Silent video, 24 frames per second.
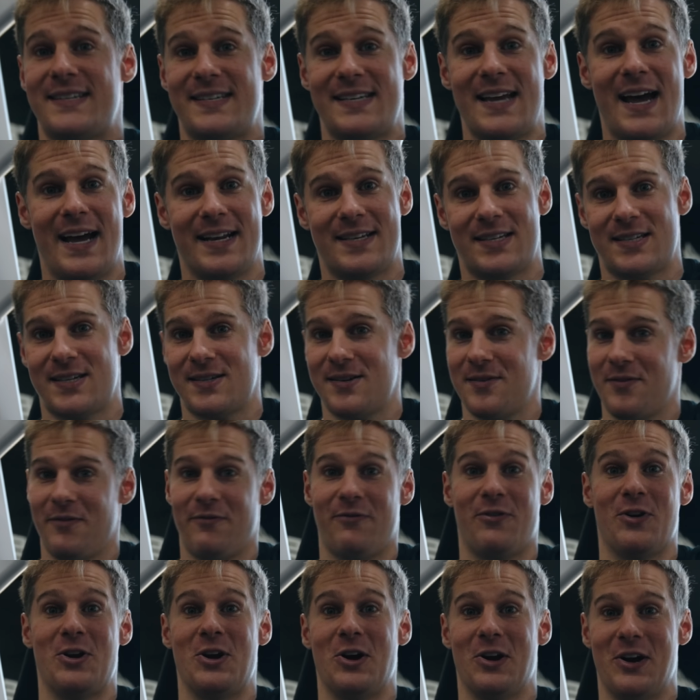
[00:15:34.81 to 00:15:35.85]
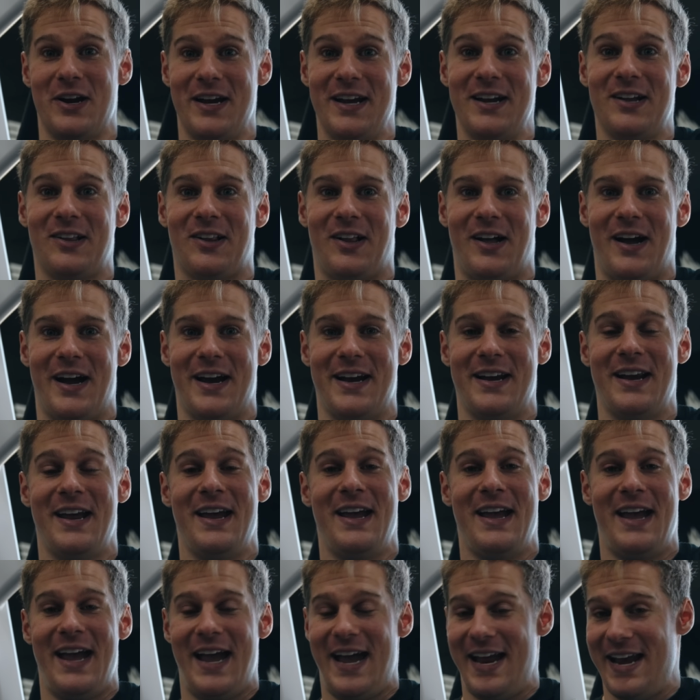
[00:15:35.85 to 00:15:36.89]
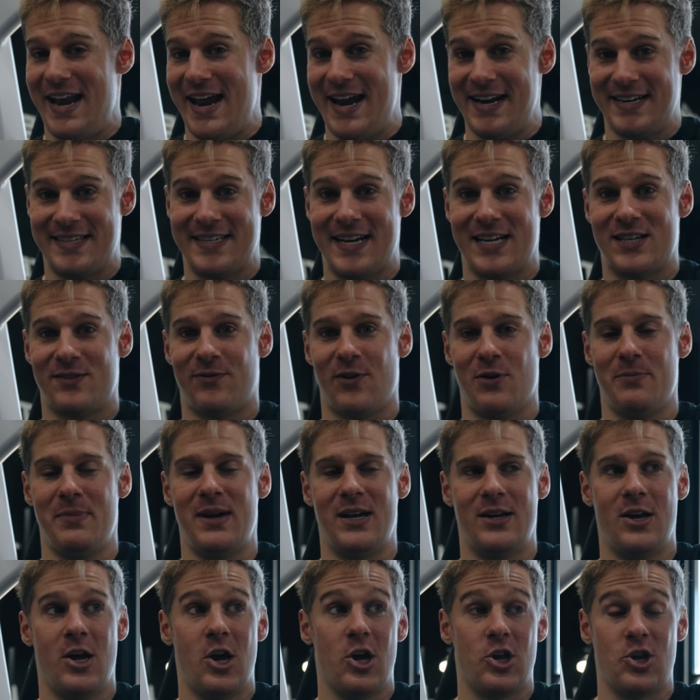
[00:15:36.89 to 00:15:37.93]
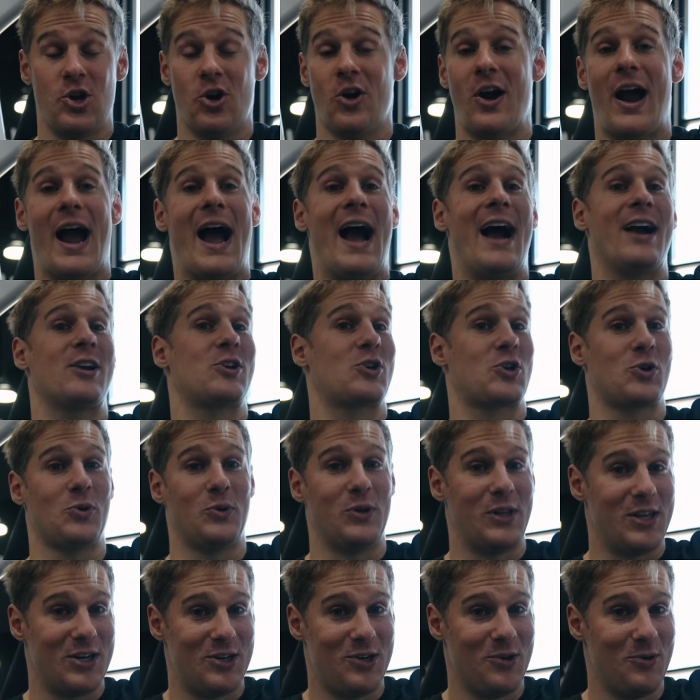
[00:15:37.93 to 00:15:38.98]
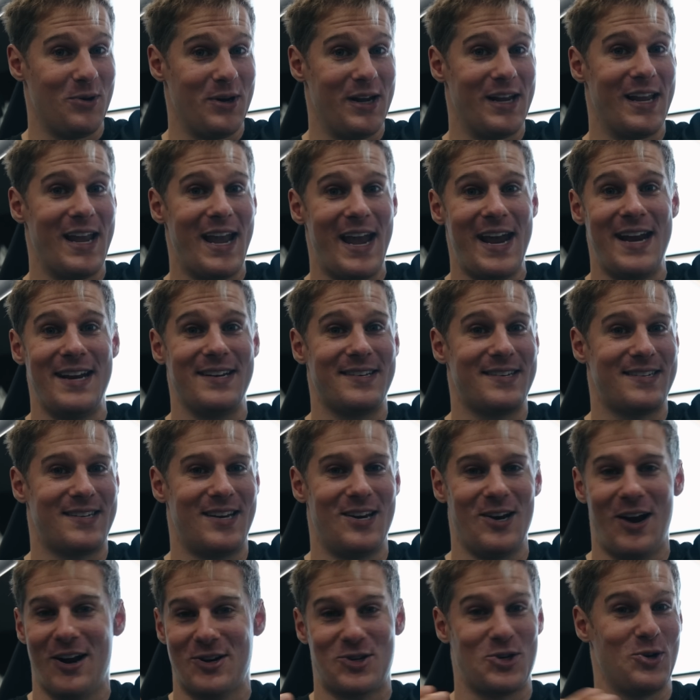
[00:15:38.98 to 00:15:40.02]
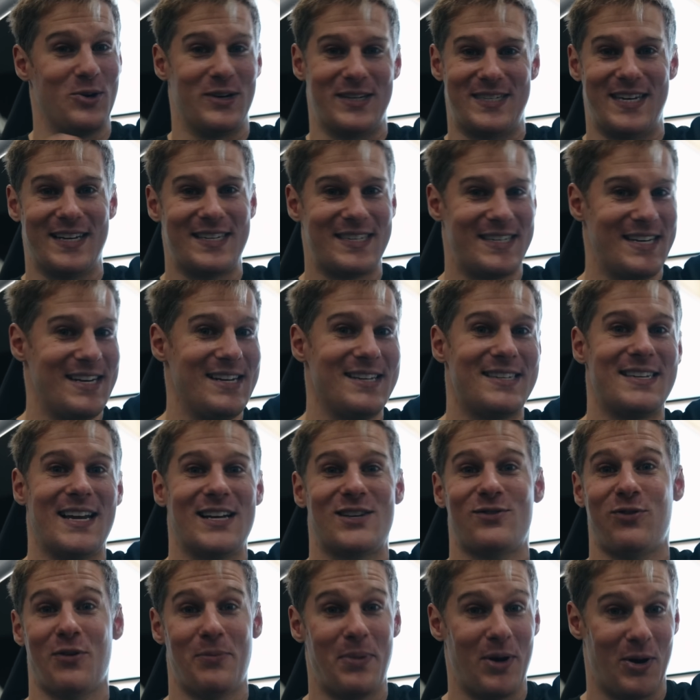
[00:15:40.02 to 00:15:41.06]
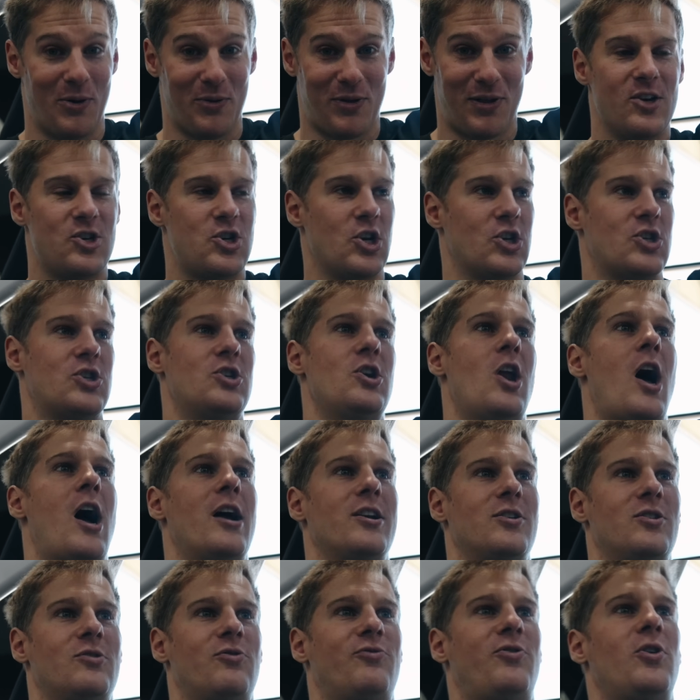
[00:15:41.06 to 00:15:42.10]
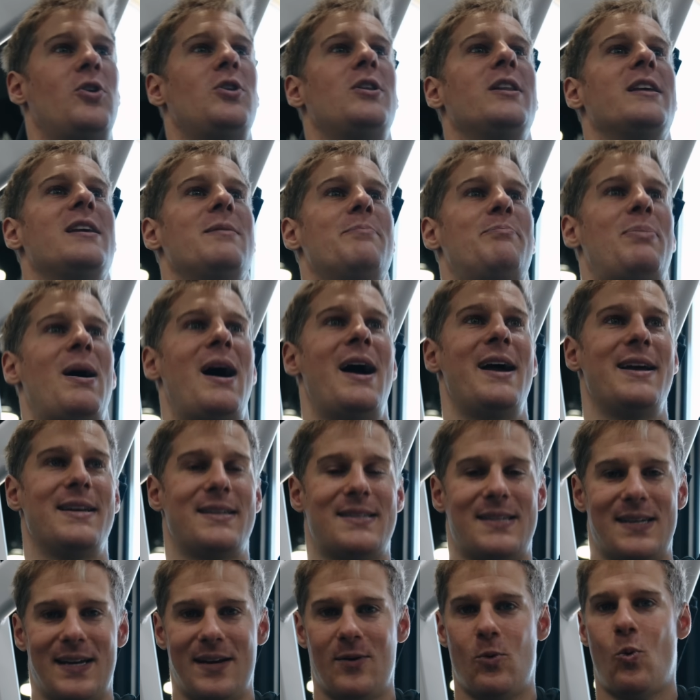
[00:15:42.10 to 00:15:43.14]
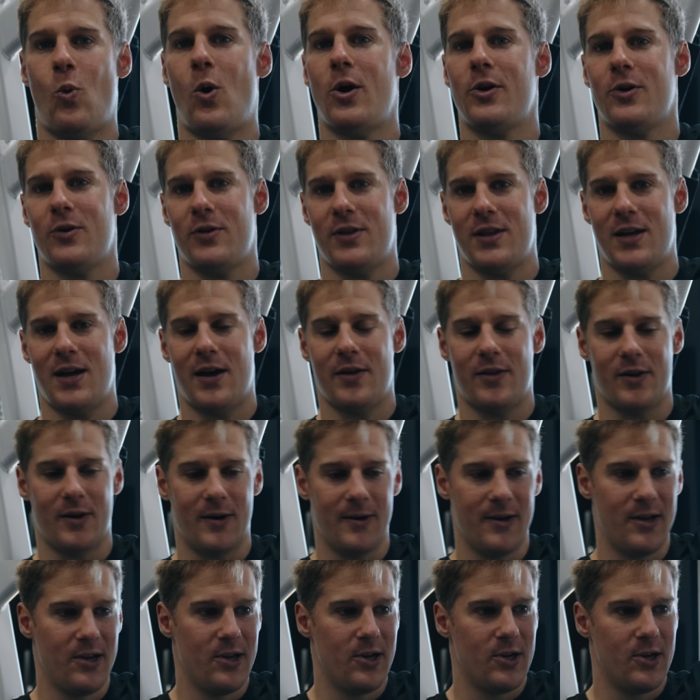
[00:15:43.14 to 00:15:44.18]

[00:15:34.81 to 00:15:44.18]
sets for your incline and 8 sets for your mid, you're actually doing 16 sets for both, just not fully biasing one or the other.